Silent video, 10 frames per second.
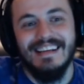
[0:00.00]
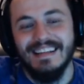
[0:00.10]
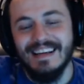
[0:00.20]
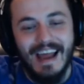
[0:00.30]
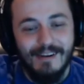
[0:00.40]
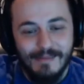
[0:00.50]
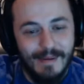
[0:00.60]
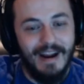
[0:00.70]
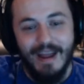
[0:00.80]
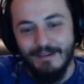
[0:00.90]
Like, I
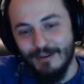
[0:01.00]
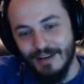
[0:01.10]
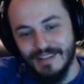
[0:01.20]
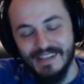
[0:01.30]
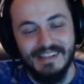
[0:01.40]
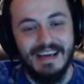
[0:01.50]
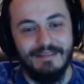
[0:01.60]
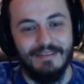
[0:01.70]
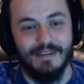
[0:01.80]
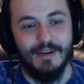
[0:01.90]
remember everyone else's
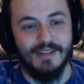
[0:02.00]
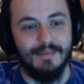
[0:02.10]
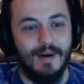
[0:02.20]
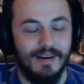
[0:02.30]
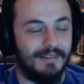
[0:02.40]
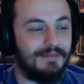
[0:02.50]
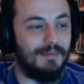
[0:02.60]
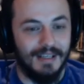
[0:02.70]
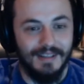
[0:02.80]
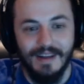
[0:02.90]
name for the most part,
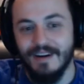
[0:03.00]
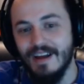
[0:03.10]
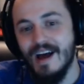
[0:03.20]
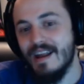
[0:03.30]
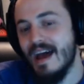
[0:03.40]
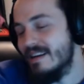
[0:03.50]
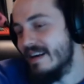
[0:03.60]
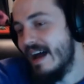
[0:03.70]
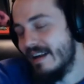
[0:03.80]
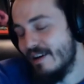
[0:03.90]
but Clarion I did
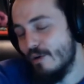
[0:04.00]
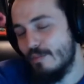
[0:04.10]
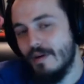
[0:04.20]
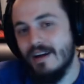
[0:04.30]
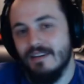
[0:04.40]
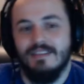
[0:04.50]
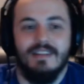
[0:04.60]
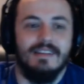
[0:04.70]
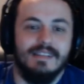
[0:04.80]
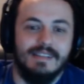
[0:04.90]
not know prior to
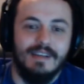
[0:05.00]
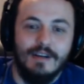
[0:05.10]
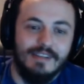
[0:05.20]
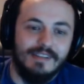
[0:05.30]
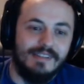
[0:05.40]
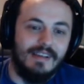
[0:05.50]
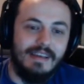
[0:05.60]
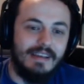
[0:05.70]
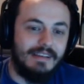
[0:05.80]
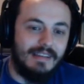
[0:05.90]
this series.
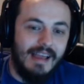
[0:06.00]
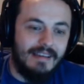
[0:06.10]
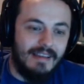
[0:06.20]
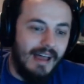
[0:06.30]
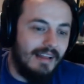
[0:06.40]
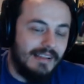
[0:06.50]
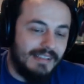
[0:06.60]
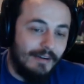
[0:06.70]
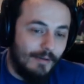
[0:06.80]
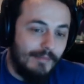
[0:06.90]
Like, I at
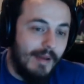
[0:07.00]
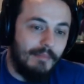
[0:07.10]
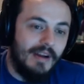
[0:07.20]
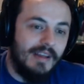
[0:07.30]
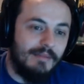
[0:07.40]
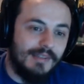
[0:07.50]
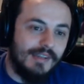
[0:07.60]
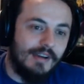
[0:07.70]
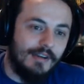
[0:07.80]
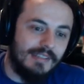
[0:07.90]
least I don't remember him,
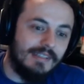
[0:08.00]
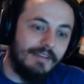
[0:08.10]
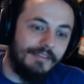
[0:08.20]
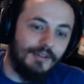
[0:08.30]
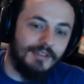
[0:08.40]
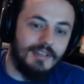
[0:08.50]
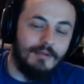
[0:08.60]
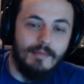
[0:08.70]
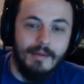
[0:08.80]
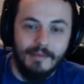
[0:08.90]
so it's difficult to
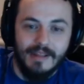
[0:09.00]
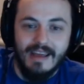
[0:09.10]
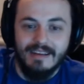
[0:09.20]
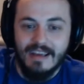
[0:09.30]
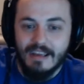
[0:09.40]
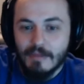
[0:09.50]
remember that name.